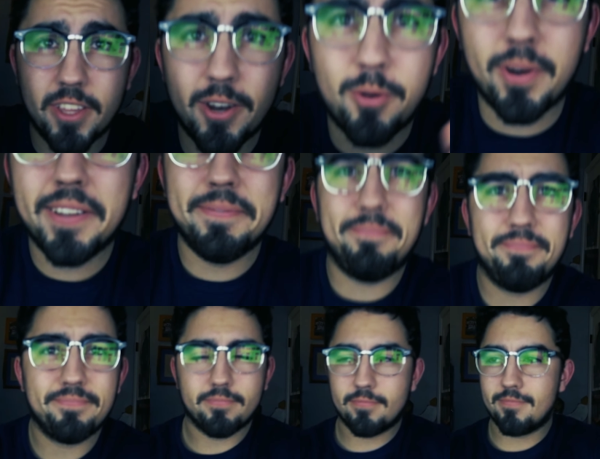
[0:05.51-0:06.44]
you know what?
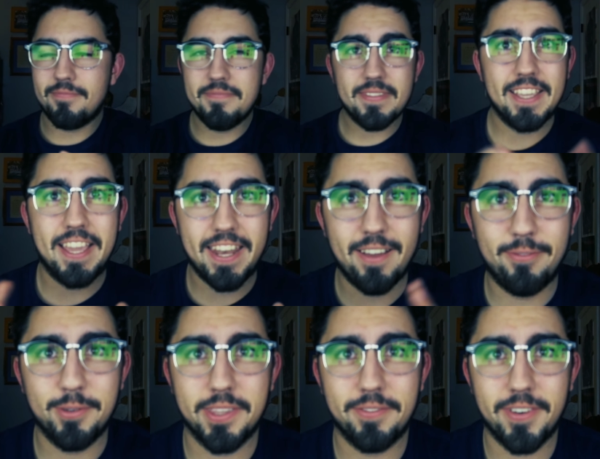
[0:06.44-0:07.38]
Enough
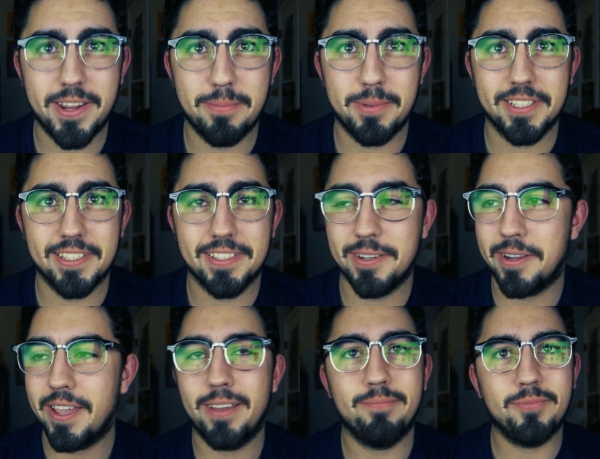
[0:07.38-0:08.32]
with the funny business,
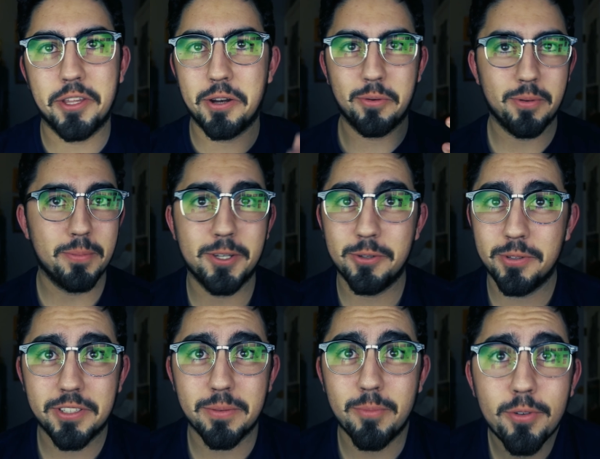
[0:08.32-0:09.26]
okay? You know, we've been doing
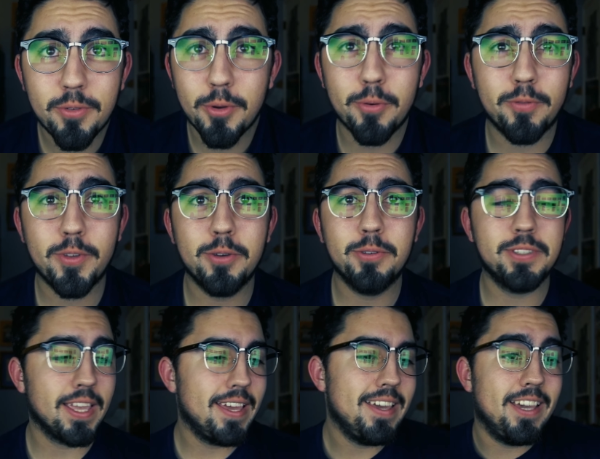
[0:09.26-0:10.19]
some movie
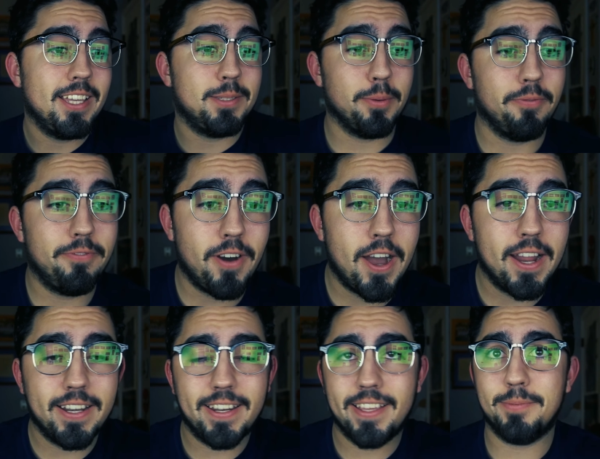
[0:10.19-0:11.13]
reviews. It's been
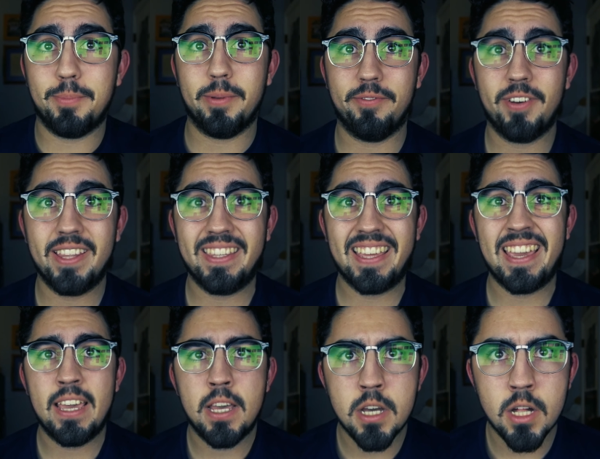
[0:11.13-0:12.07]
fun. It's been
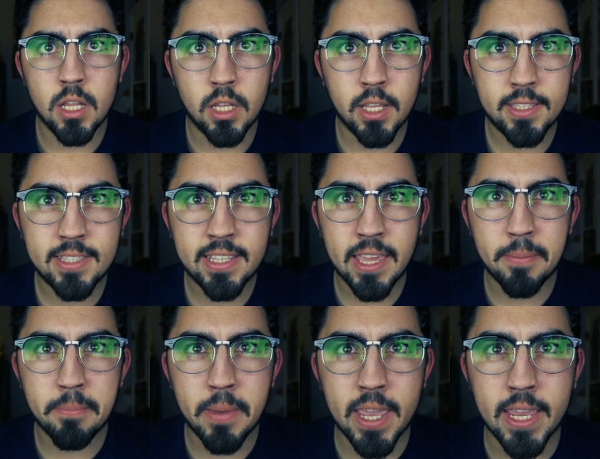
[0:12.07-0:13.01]
friendly. Let's get
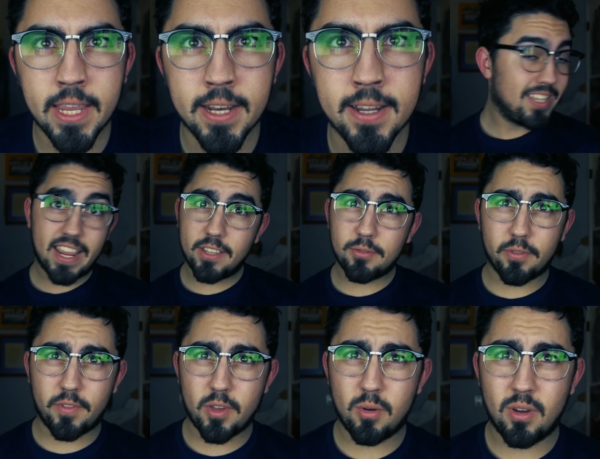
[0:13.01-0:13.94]
mean. Today's
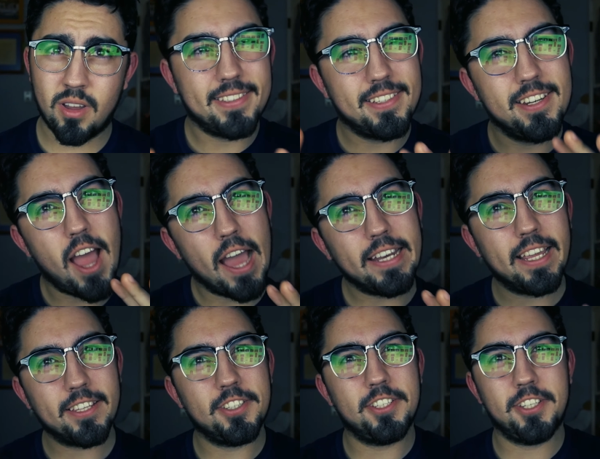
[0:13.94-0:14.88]
review, it's not
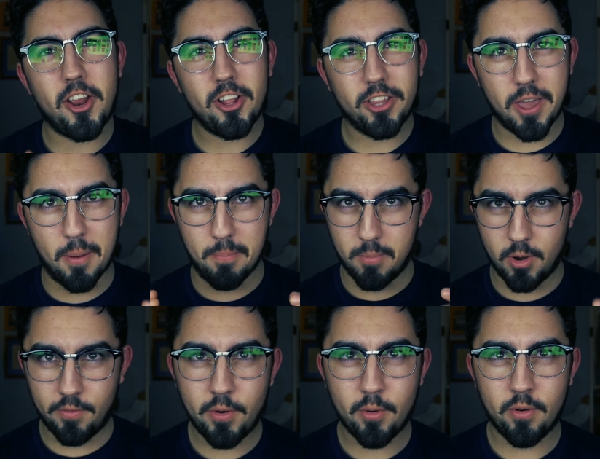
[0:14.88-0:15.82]
necessarily a
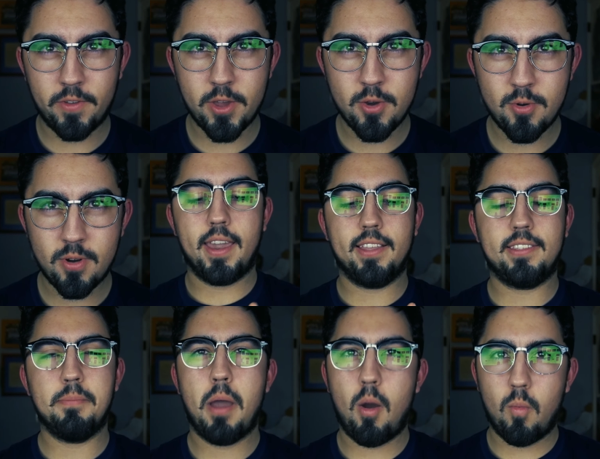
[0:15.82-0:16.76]
movie review.
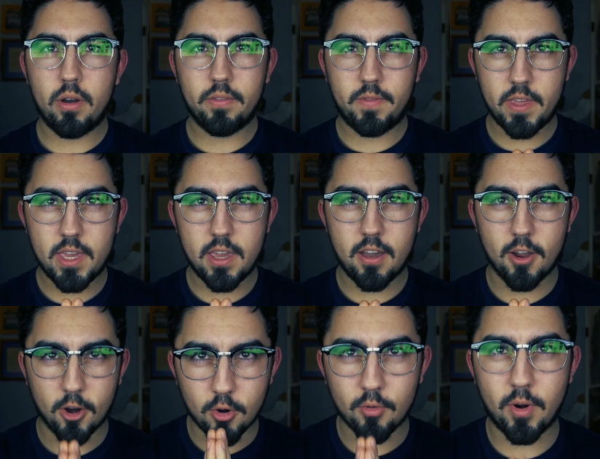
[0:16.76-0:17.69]
It's about one of the
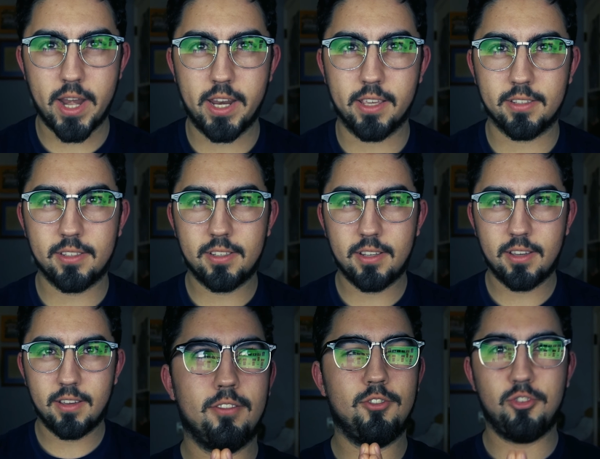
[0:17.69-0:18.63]
greatest
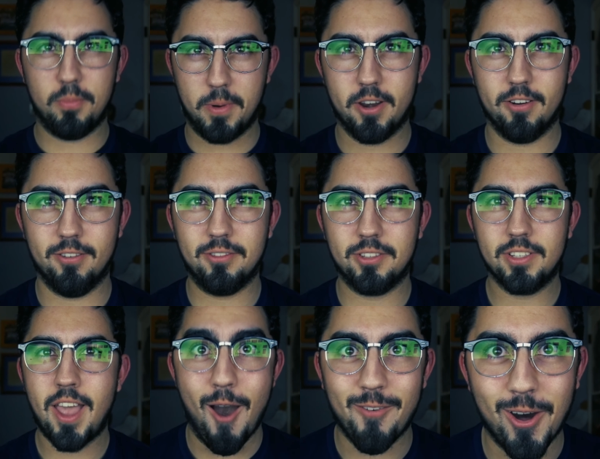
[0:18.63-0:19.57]

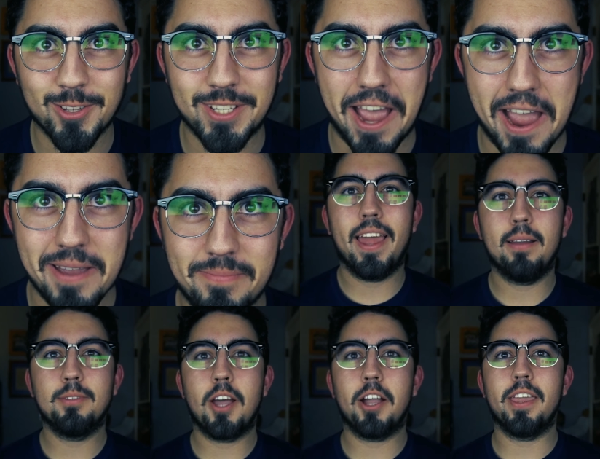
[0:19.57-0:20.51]
superheroes of all time. And
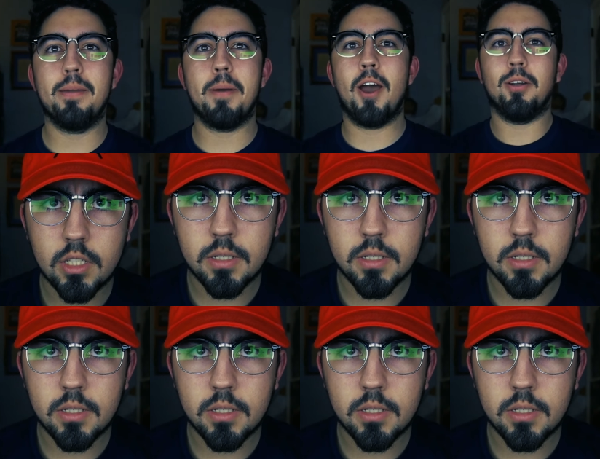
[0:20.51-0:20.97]
I'm talking about